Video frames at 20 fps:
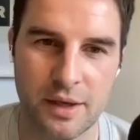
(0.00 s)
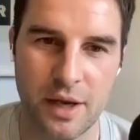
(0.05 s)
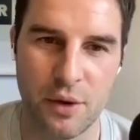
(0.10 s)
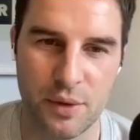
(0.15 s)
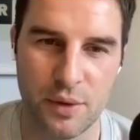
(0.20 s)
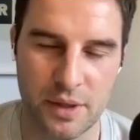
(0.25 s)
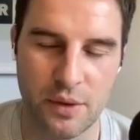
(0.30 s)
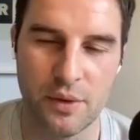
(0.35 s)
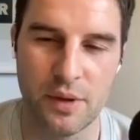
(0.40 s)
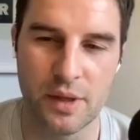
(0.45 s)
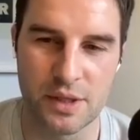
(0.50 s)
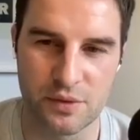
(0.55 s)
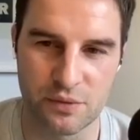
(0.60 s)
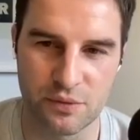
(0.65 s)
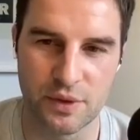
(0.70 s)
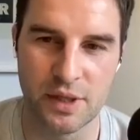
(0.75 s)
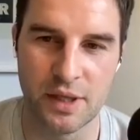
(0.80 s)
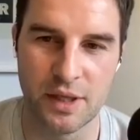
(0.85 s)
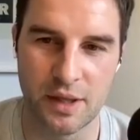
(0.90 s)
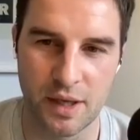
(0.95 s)
Now we know that he's
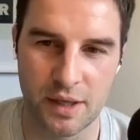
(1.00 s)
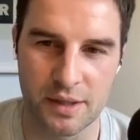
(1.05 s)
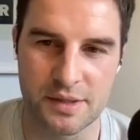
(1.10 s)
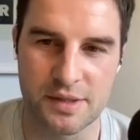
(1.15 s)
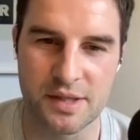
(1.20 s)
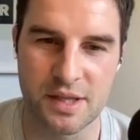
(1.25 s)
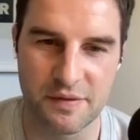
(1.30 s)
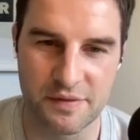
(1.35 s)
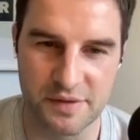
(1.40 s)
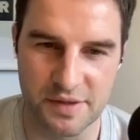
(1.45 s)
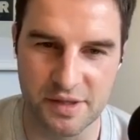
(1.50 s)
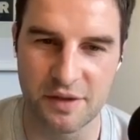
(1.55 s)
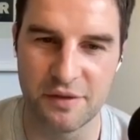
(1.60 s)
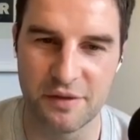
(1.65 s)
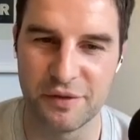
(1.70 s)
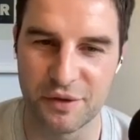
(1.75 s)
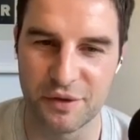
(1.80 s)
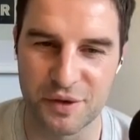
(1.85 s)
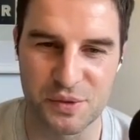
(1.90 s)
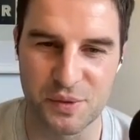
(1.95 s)
really like Steve
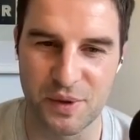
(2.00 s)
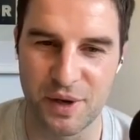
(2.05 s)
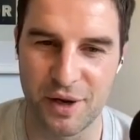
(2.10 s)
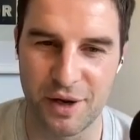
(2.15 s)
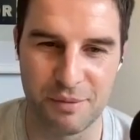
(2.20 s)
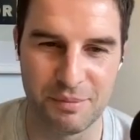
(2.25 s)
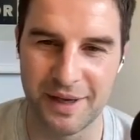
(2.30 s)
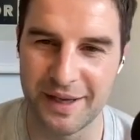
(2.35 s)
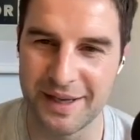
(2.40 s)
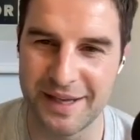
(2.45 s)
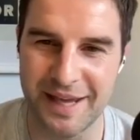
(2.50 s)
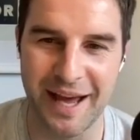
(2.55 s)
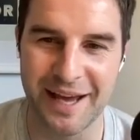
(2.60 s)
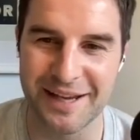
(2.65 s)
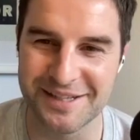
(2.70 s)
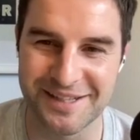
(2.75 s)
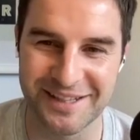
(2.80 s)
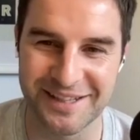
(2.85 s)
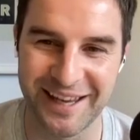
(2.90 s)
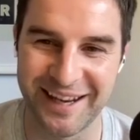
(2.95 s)
Stifler as well. I'm like, he
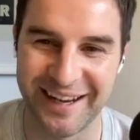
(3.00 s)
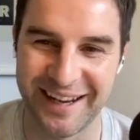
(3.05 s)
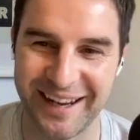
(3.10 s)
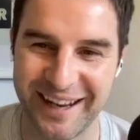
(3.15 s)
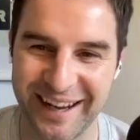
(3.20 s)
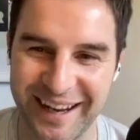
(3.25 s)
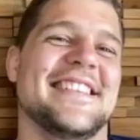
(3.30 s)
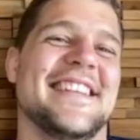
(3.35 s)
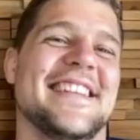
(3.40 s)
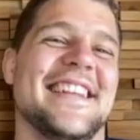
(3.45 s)
has to get it. yeah,